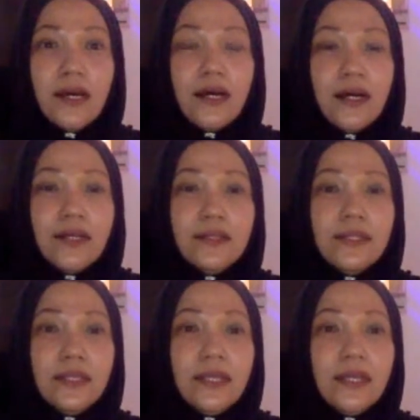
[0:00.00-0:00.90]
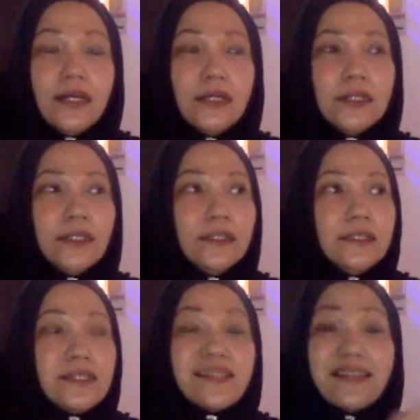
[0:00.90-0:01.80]
uh, the uh,
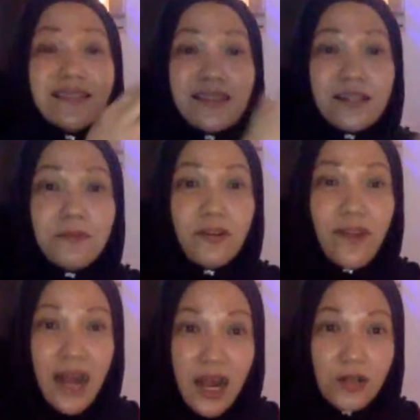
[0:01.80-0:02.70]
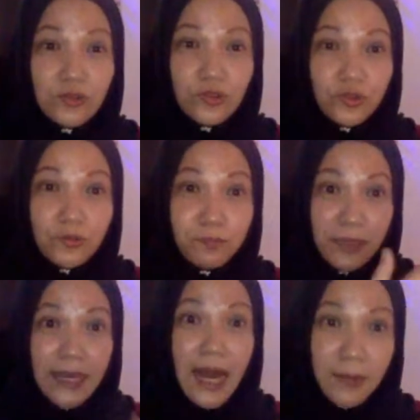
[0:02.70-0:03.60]
the system of how to
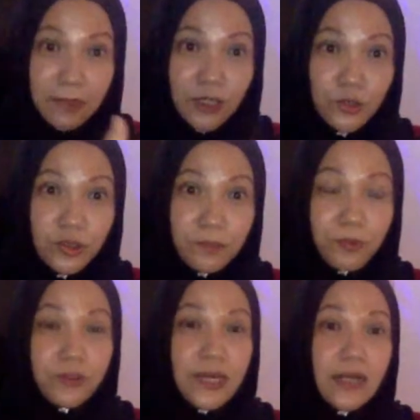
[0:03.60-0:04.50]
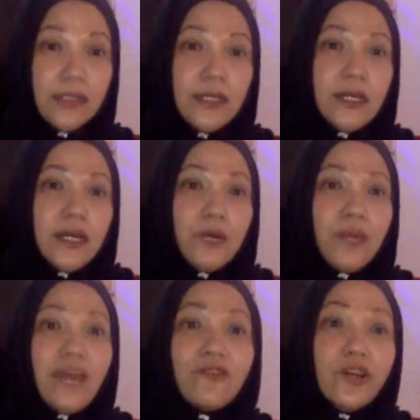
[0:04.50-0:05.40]
build up a good product.
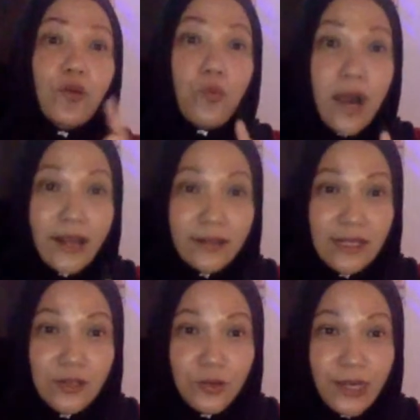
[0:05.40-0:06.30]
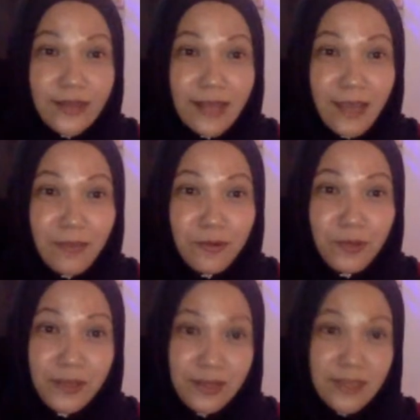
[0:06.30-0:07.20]
We have only one in UITM
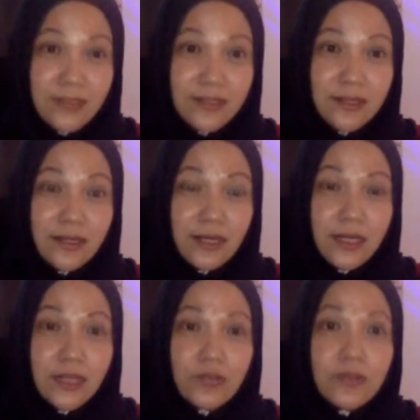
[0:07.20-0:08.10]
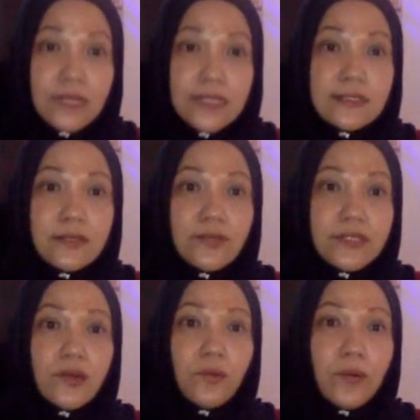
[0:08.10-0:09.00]
doing this. So mm-hmm. this is the
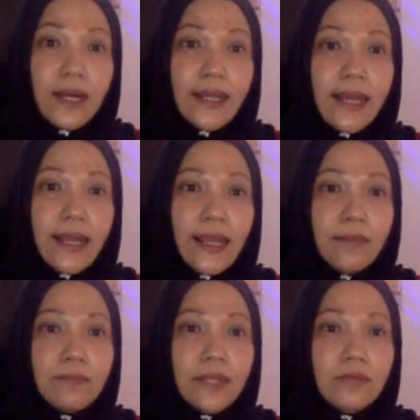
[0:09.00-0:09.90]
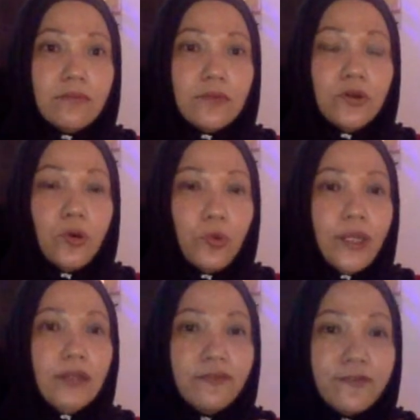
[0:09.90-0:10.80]
reason why I am like
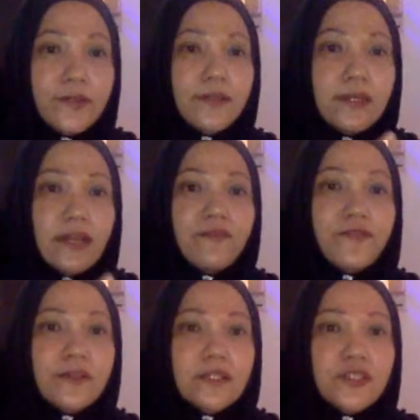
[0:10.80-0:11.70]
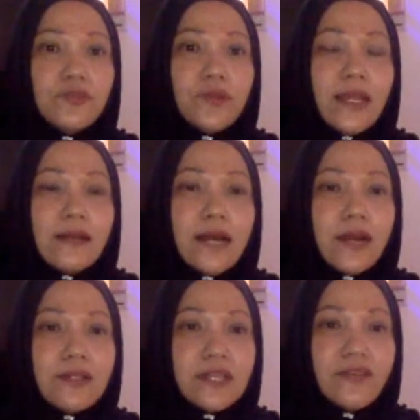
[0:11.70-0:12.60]
going further and further to
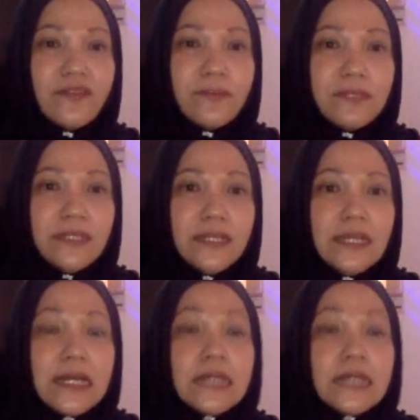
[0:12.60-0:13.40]
encourage everybody